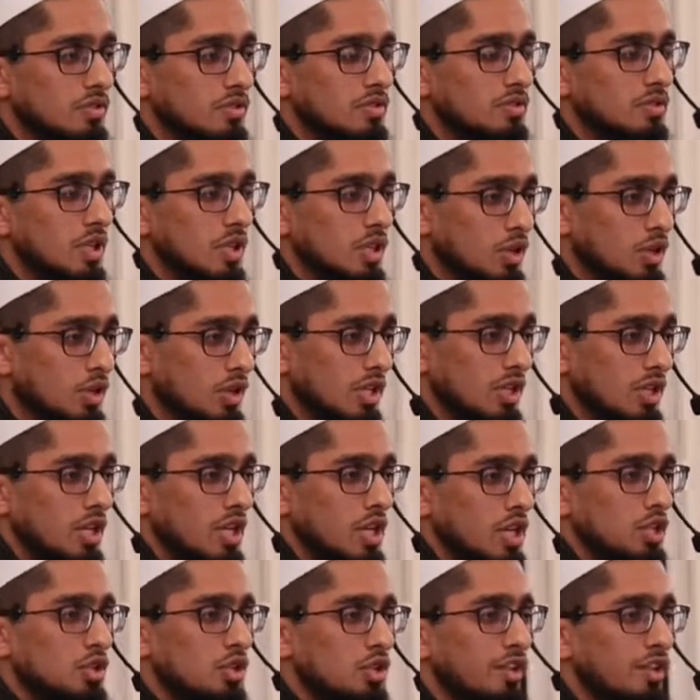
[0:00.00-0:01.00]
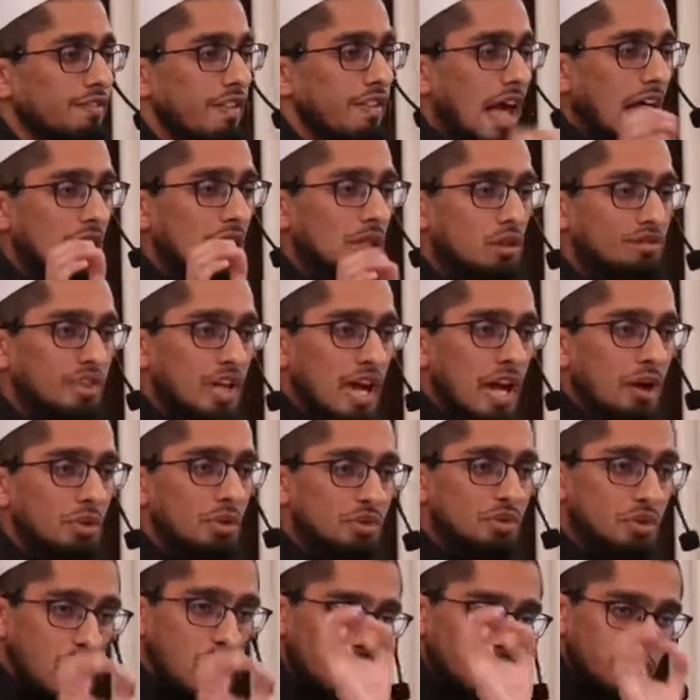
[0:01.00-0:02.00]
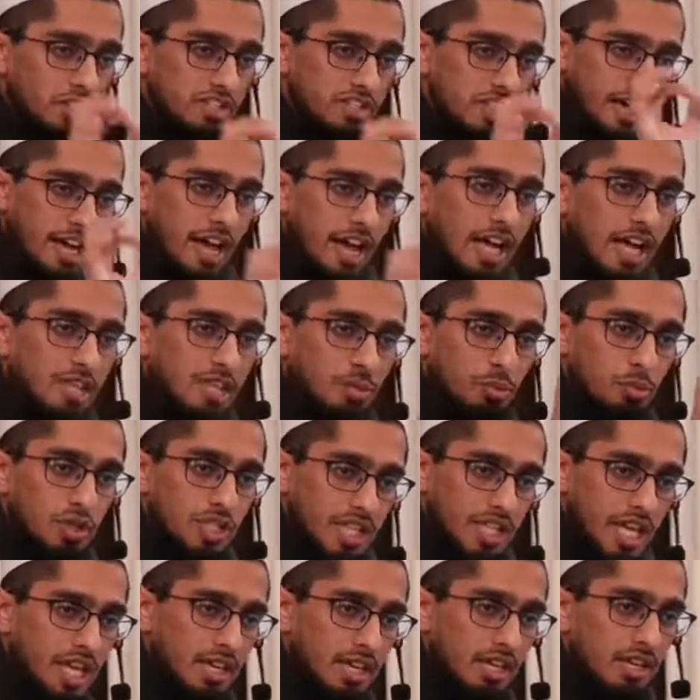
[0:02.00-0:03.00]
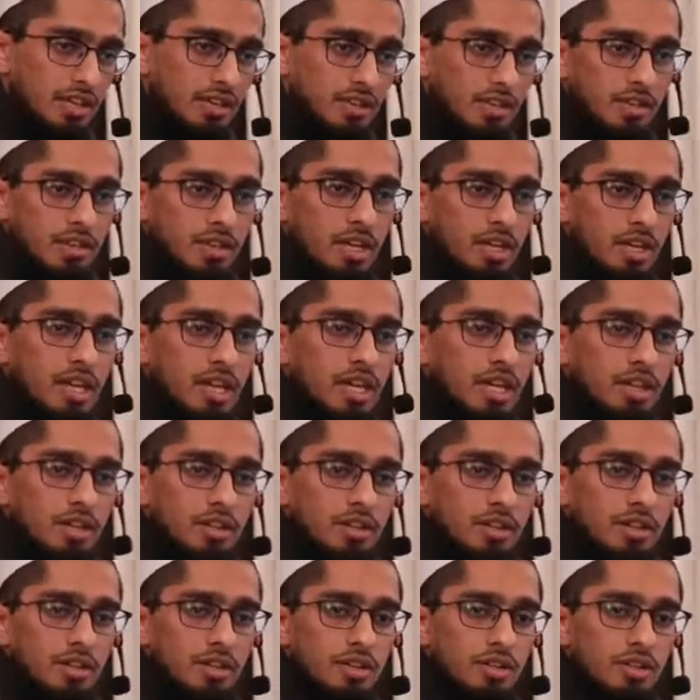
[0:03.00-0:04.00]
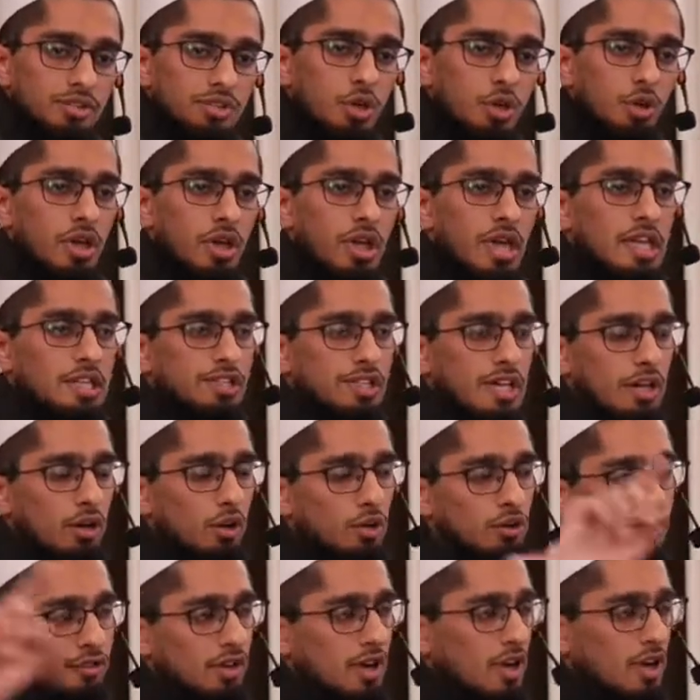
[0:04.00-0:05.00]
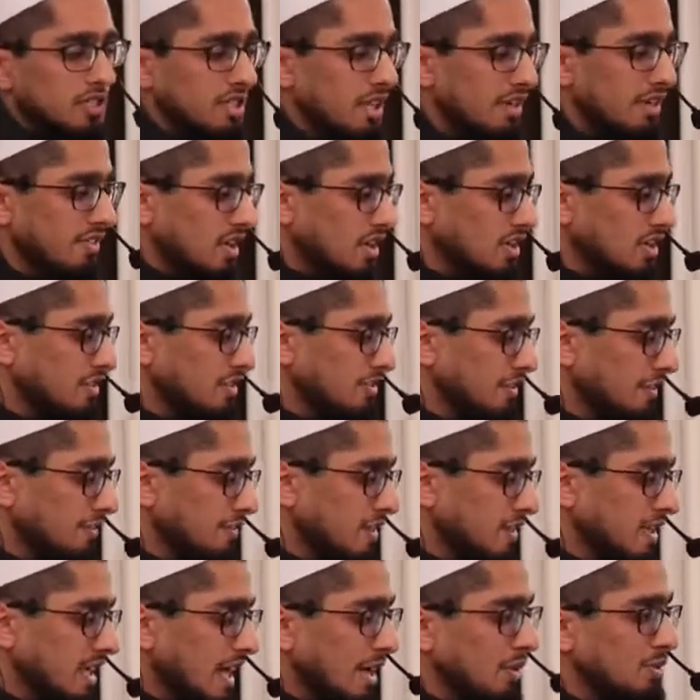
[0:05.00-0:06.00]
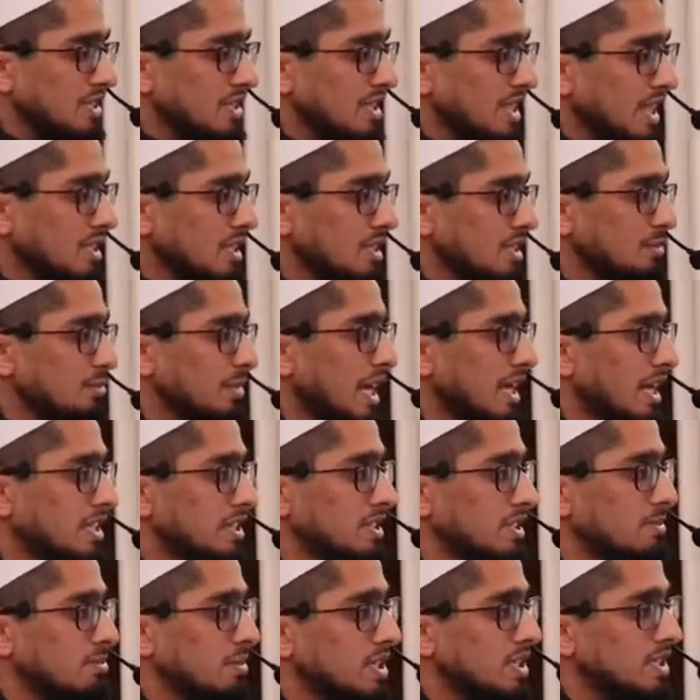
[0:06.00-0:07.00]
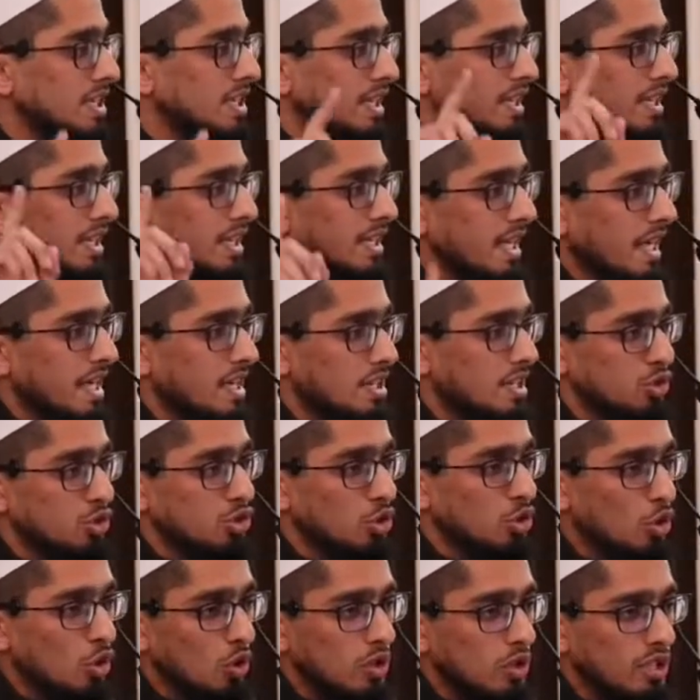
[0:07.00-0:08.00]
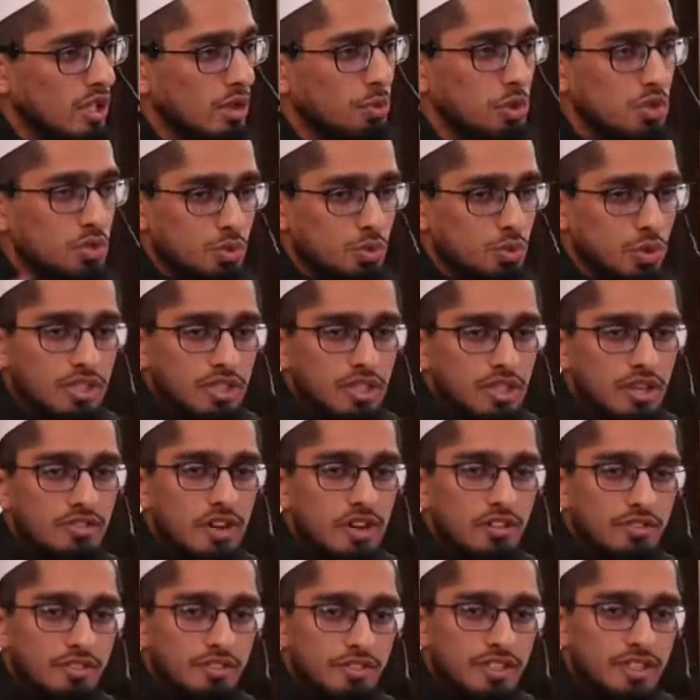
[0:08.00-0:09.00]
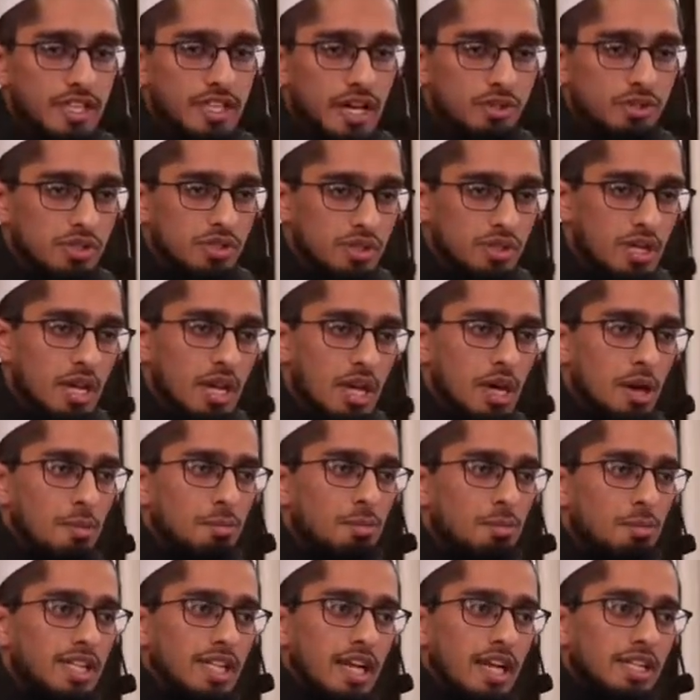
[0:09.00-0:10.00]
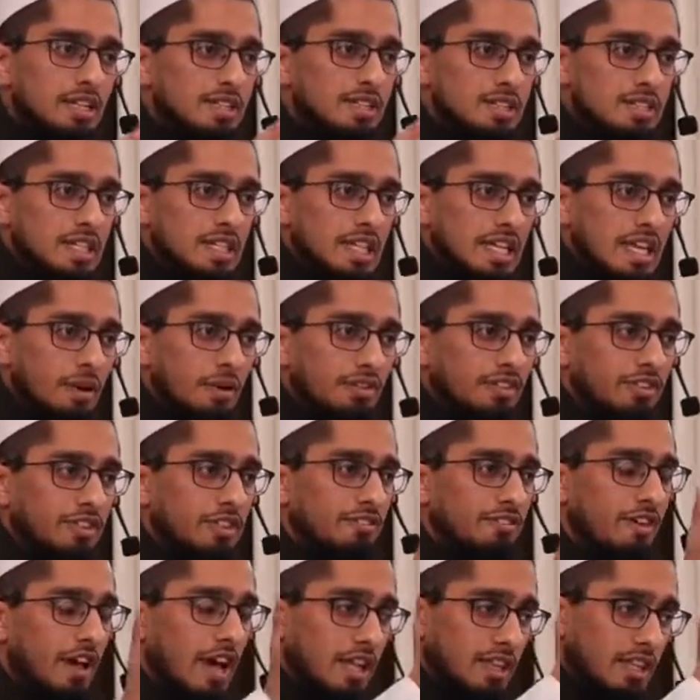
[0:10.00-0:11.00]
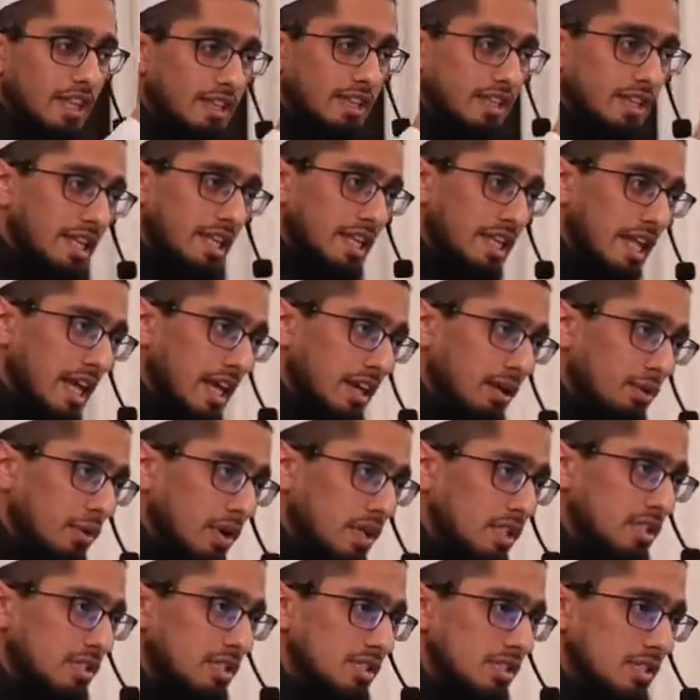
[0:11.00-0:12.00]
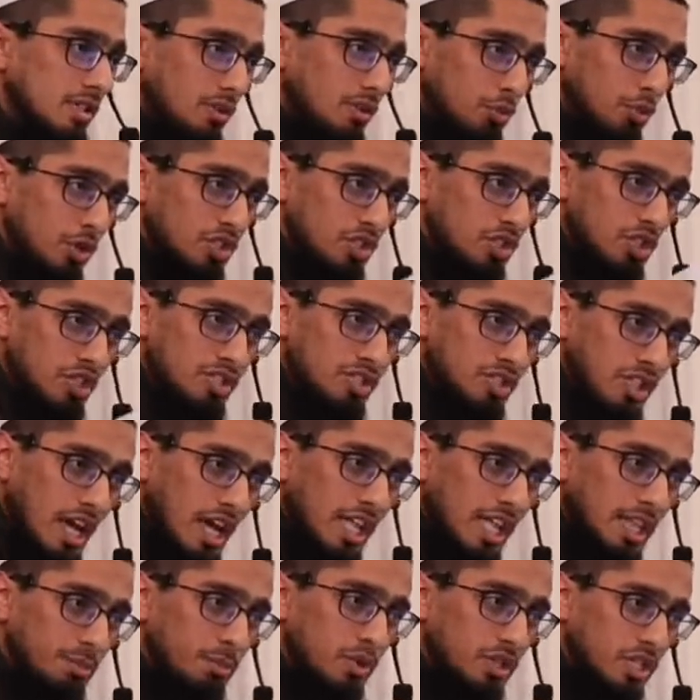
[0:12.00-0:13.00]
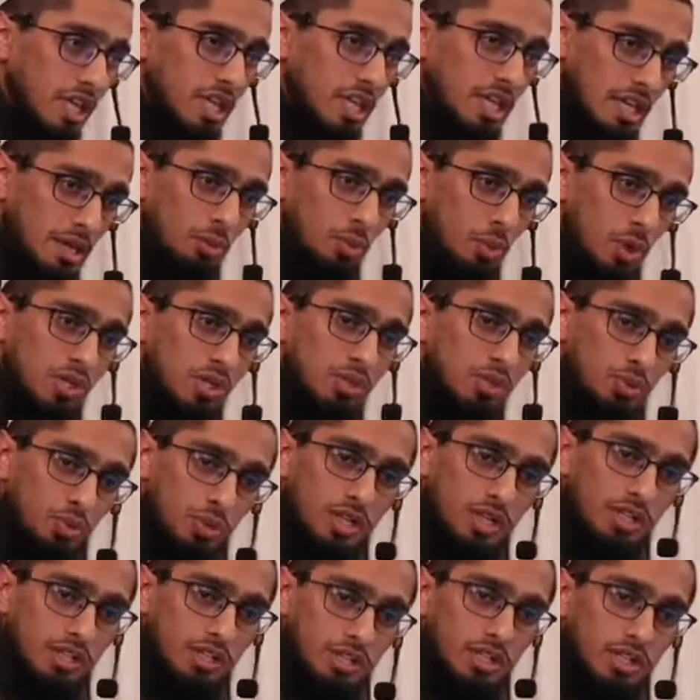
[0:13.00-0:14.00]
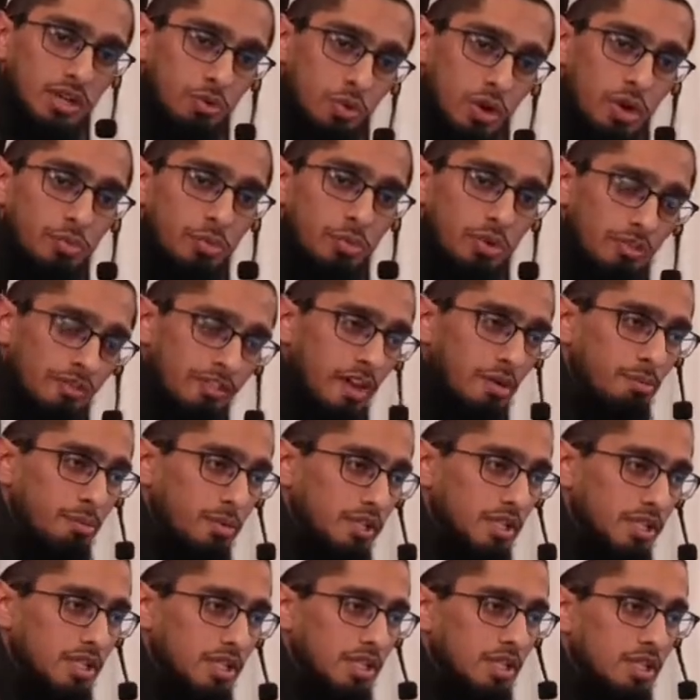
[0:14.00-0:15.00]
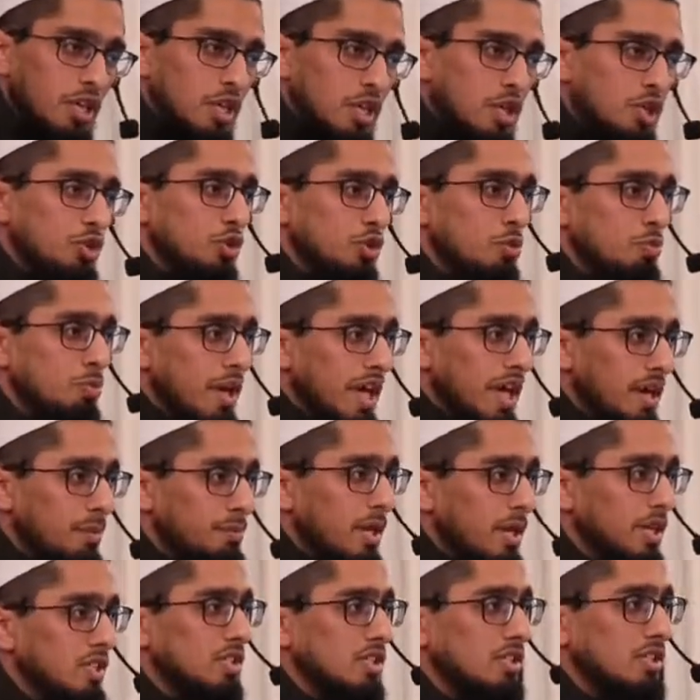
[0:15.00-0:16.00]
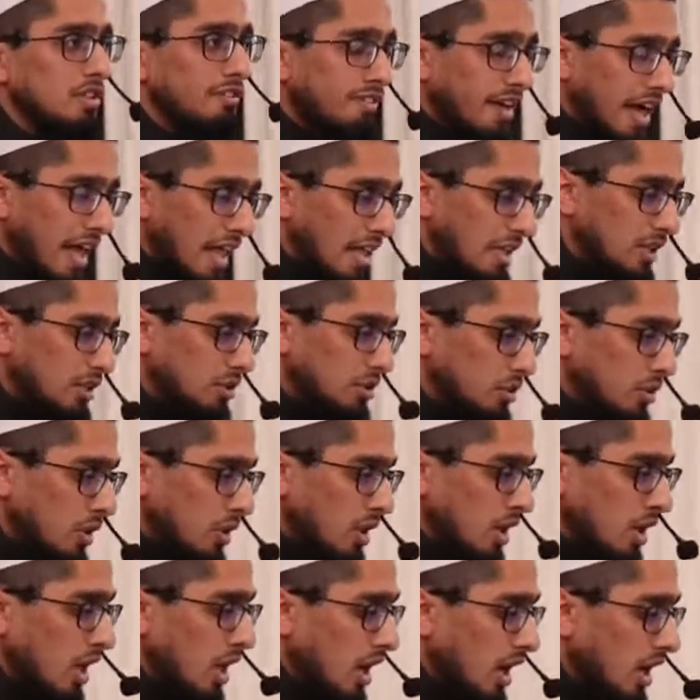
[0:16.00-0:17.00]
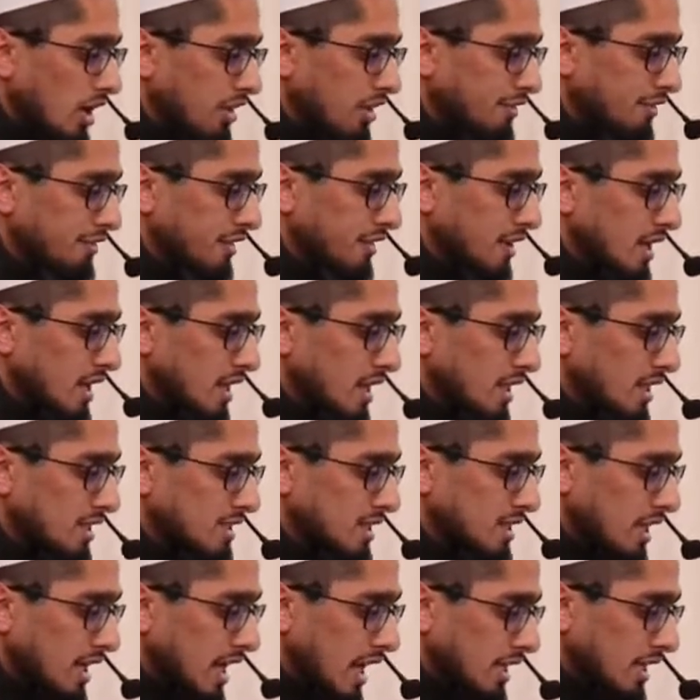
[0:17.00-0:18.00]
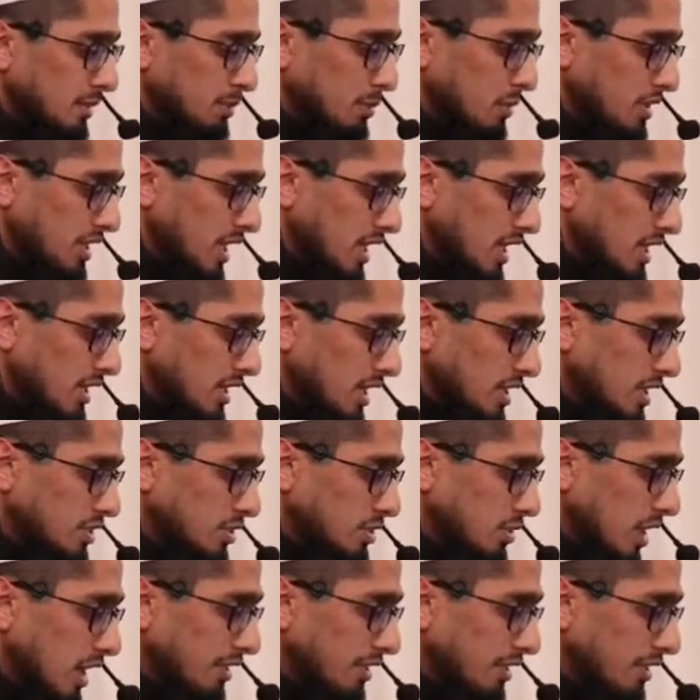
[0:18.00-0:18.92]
Good. So the value of the house on your zakatable date. So it sold for $750,000 later. That just means that the day it sold, it was worth $750,000. But that doesn't take away from the fact that the day was your zakatable date. It was worth $1.5 million. So you pay based on the value of the zakatable date that you have.